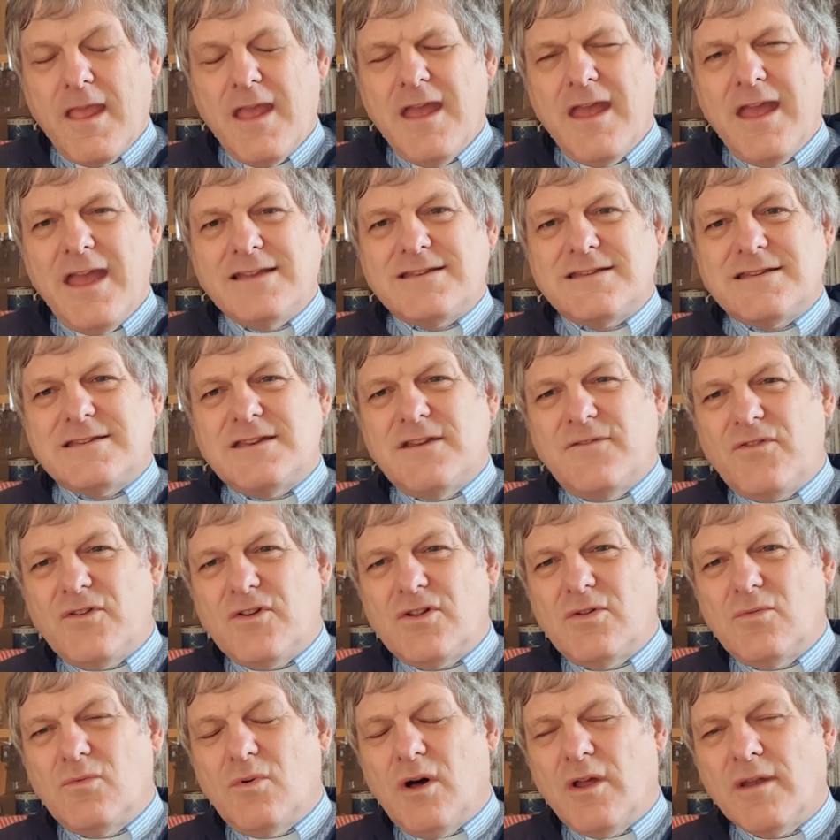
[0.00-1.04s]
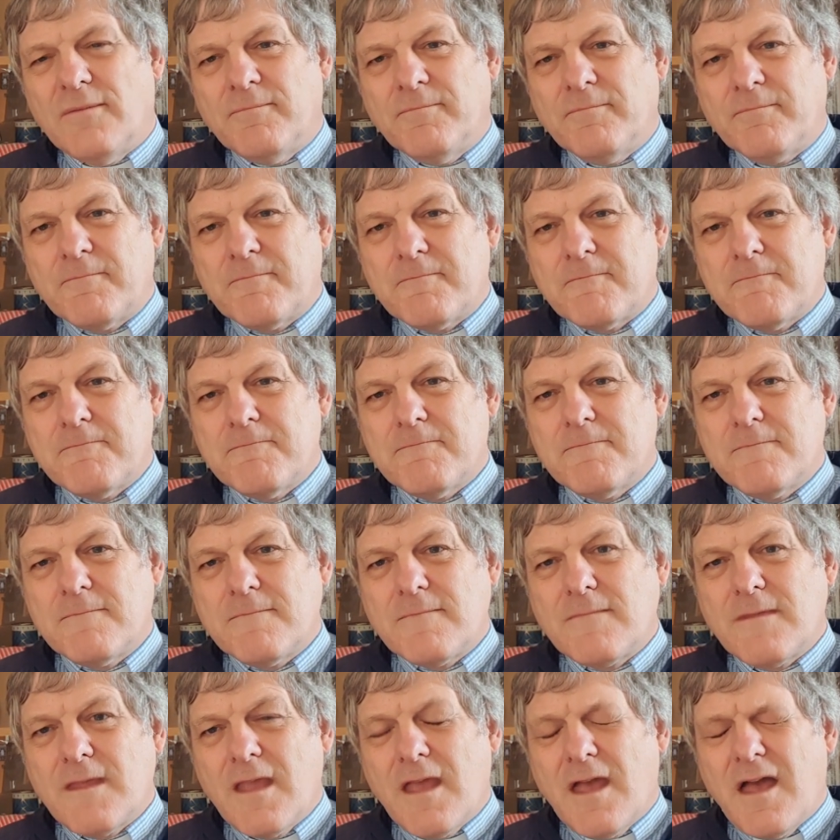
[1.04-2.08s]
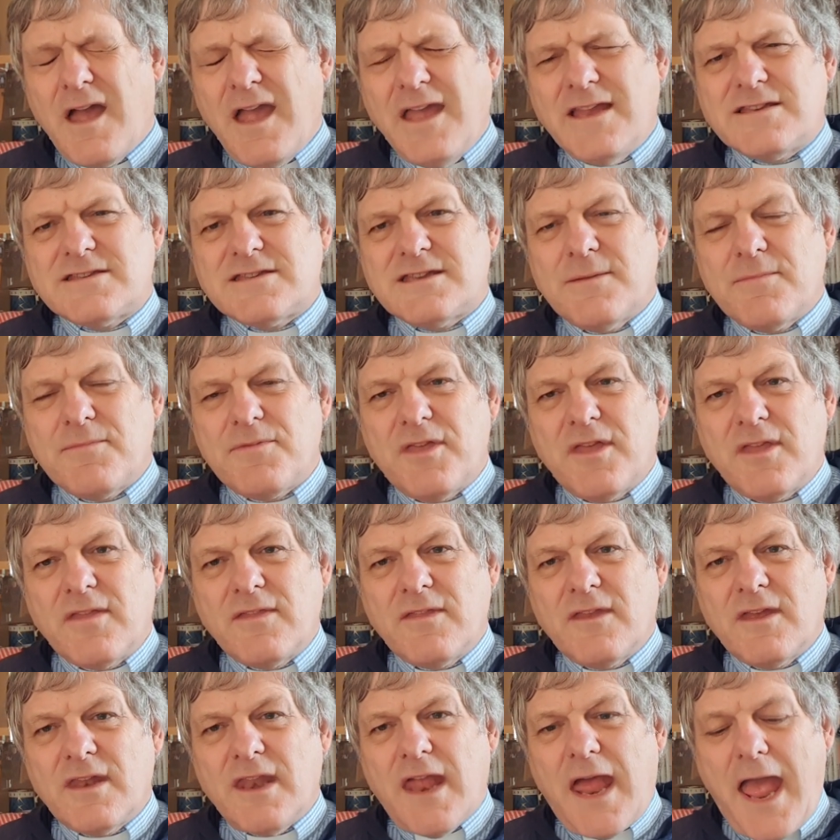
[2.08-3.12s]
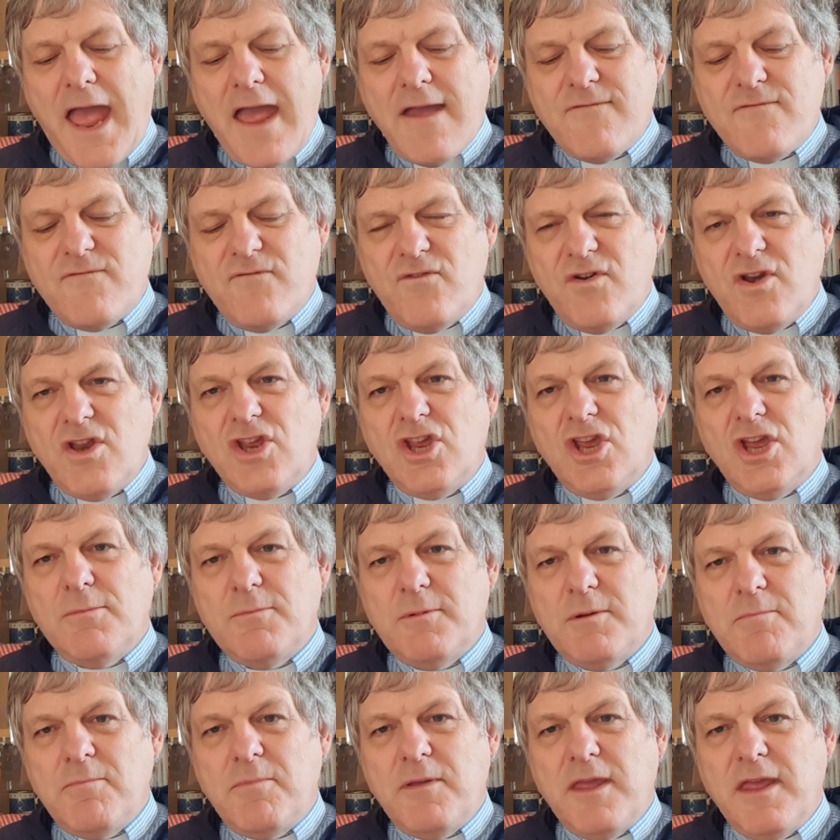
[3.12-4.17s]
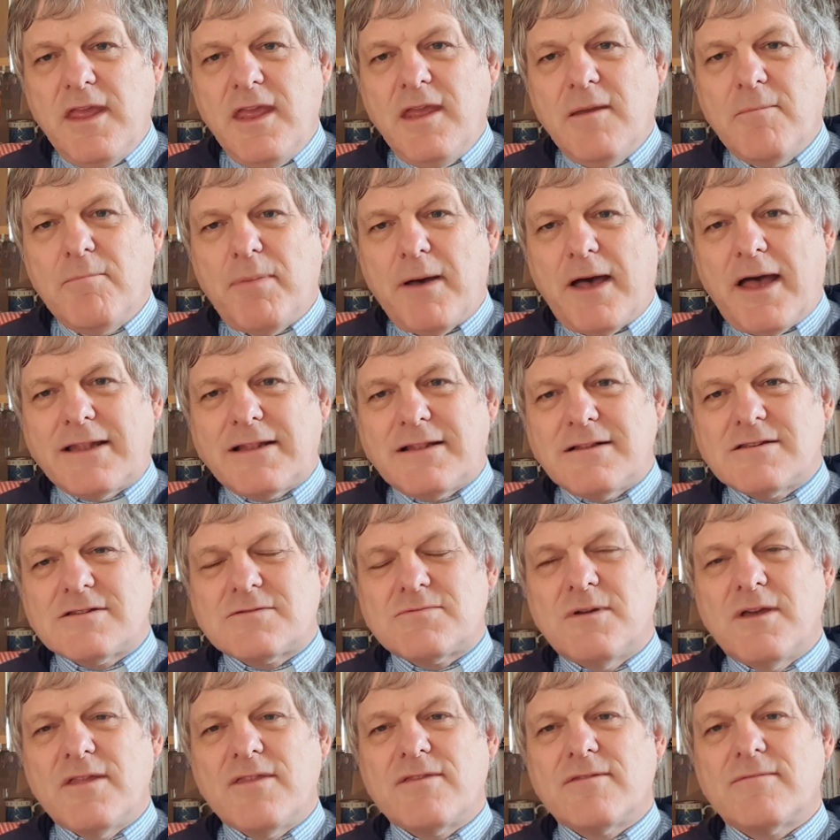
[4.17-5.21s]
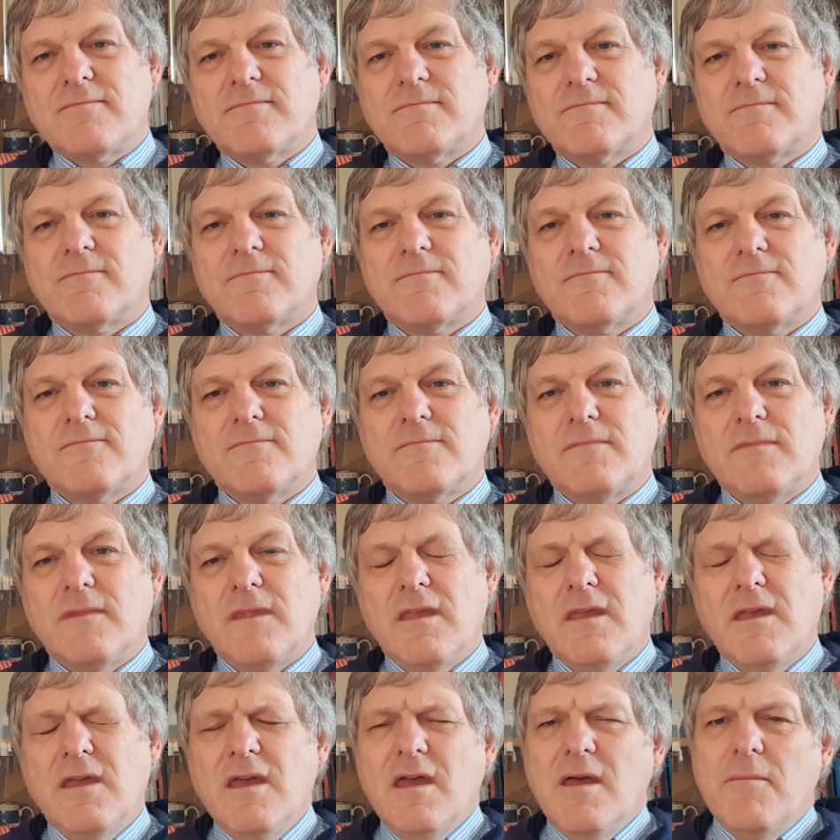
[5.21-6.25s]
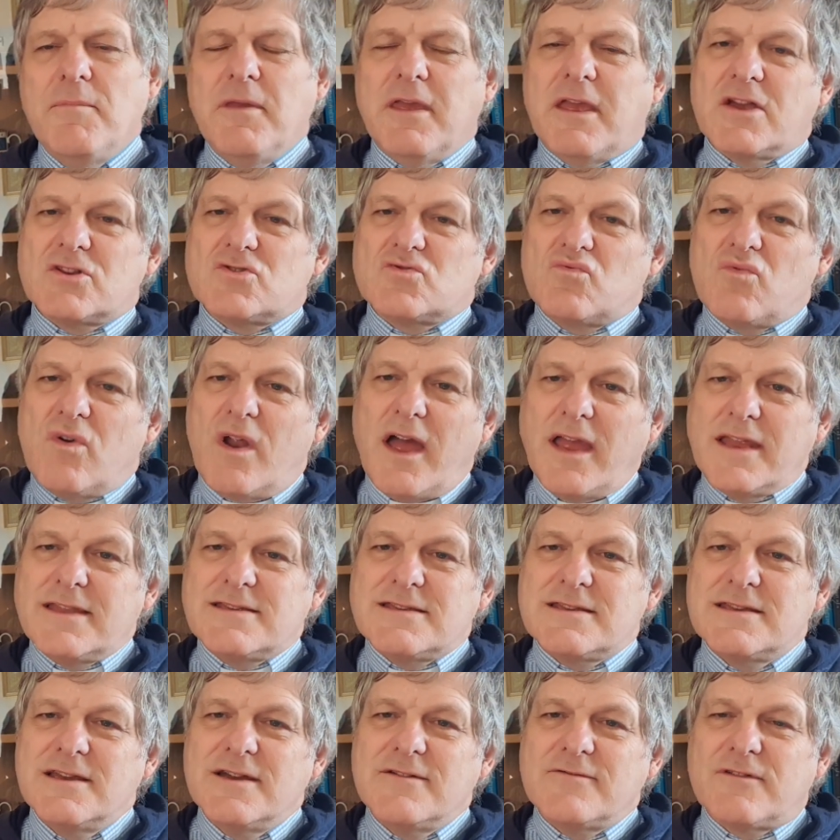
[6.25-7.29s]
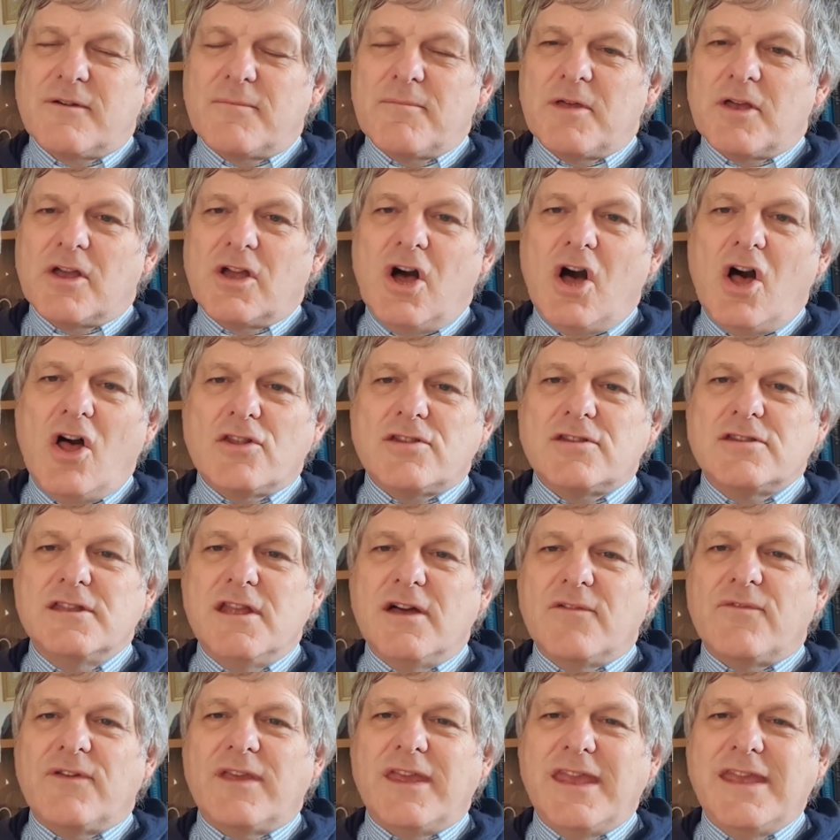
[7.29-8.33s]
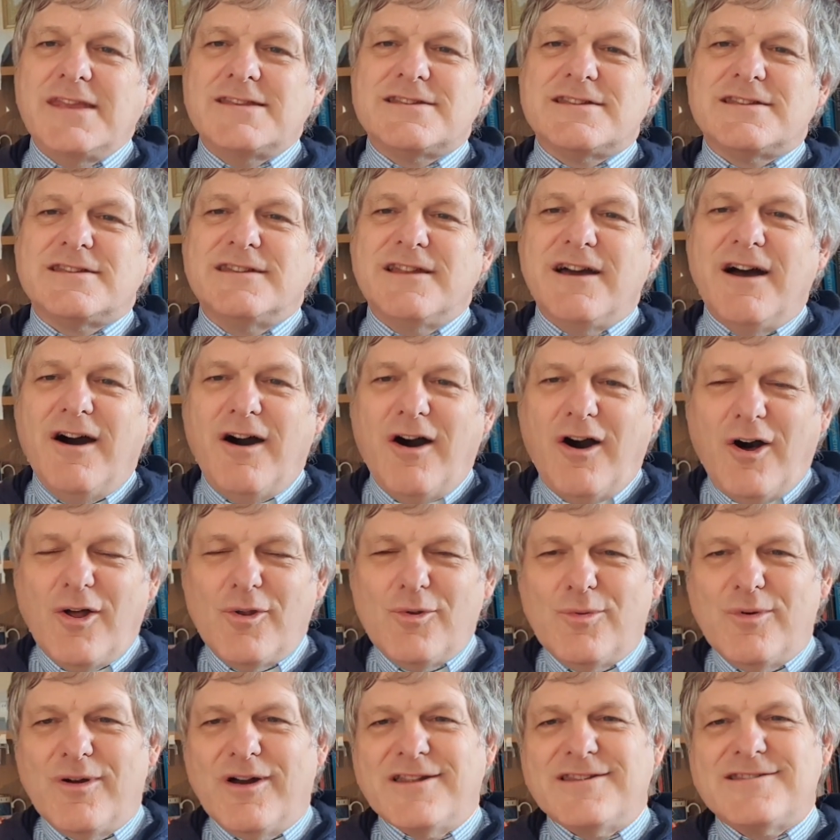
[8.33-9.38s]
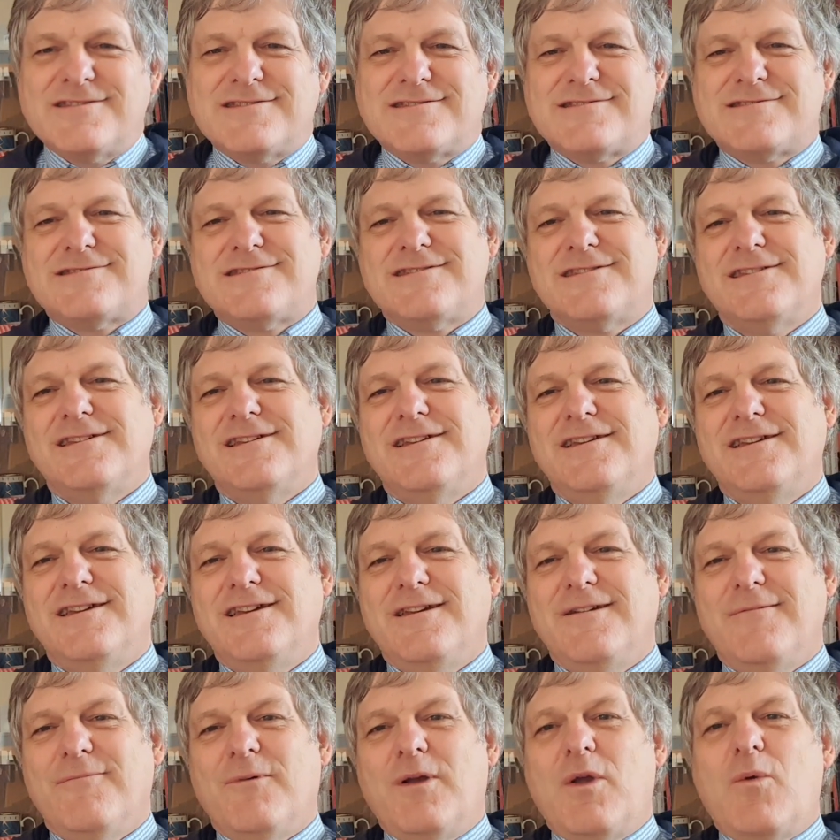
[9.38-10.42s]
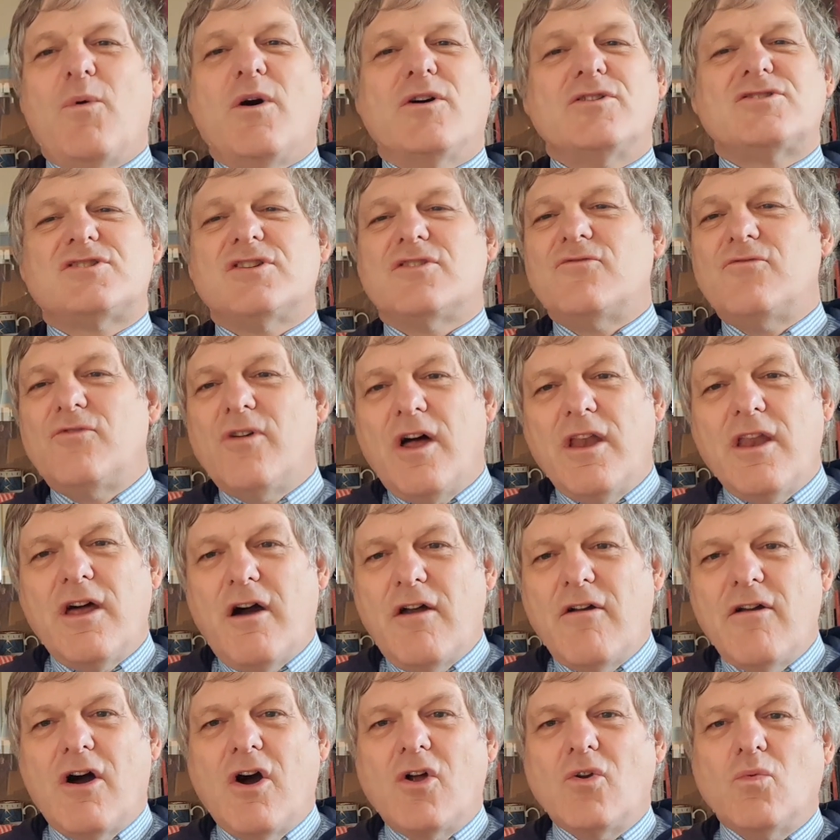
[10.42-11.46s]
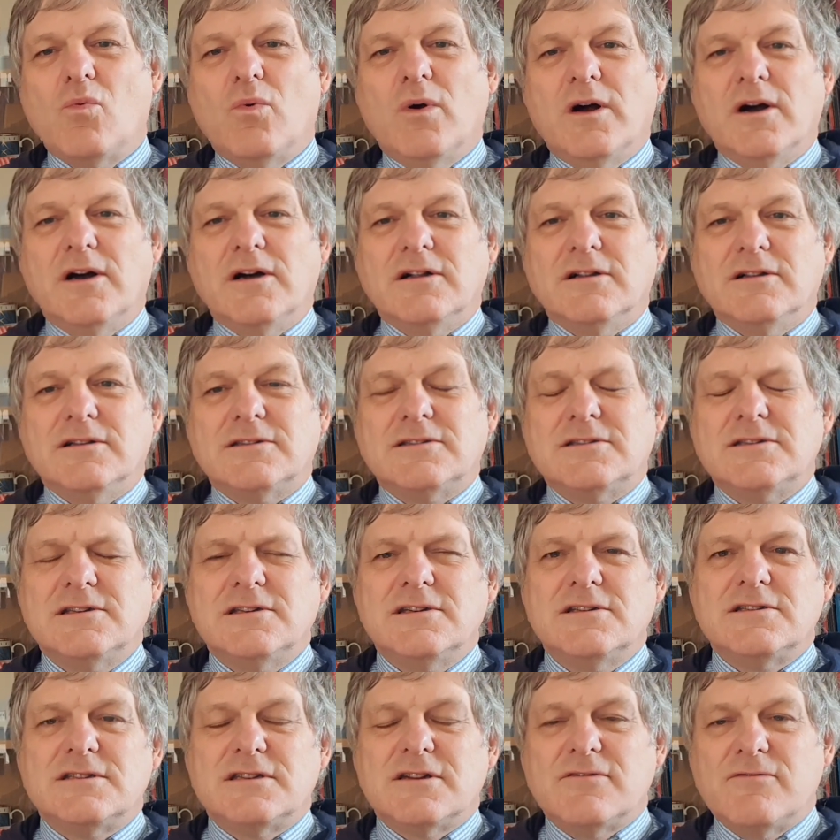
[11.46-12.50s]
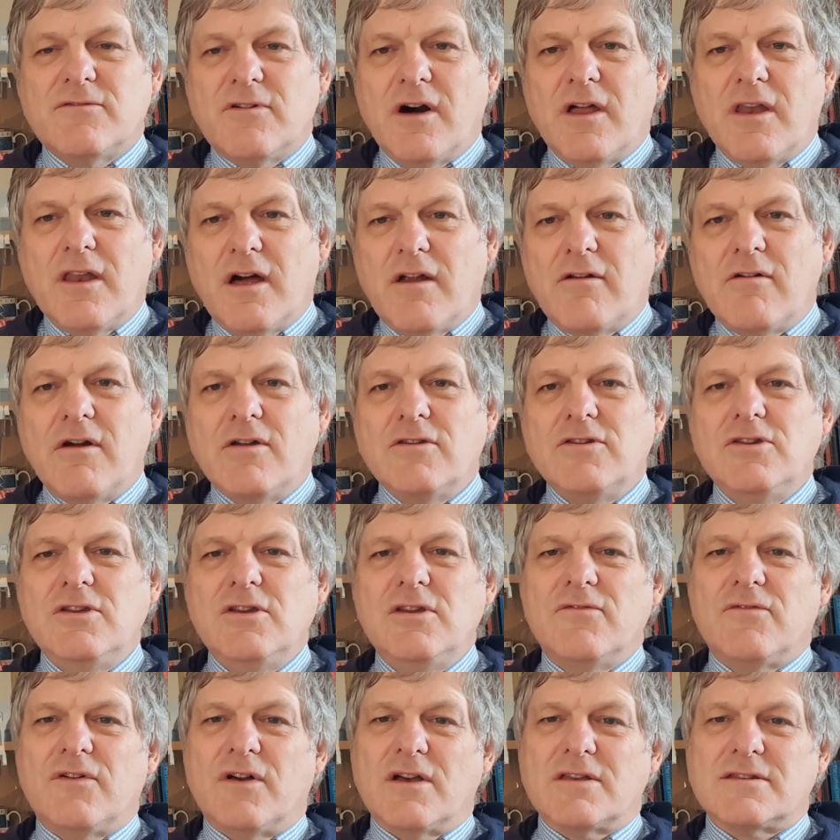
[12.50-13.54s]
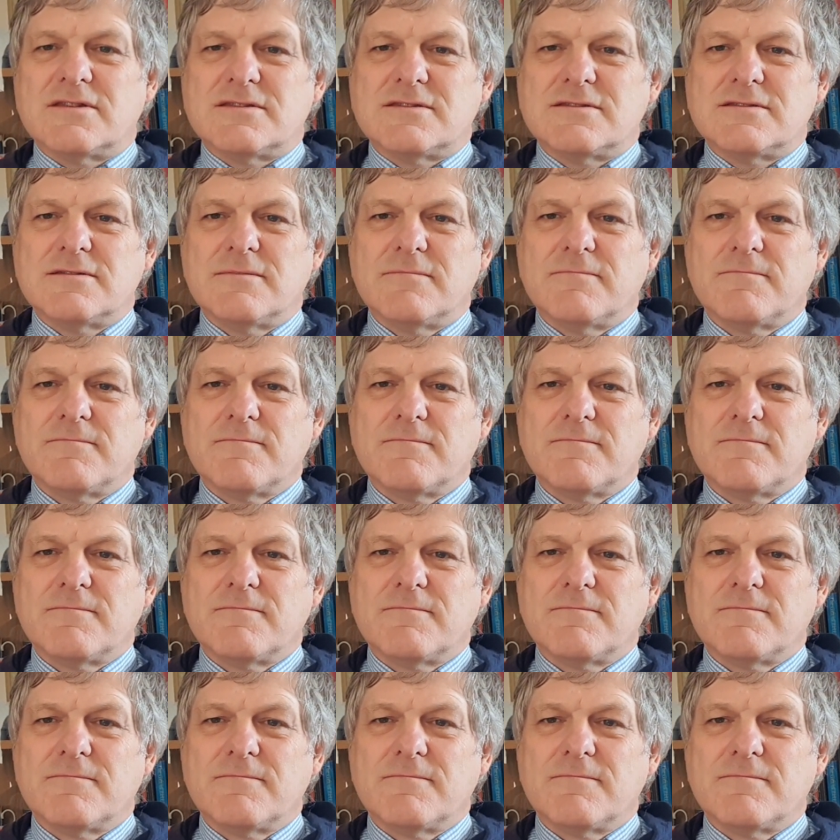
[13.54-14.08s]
It's a difficult one. It's something that every human being battles with. Because right from the Garden of Eden onwards, we want to run our own world, to run our own universe.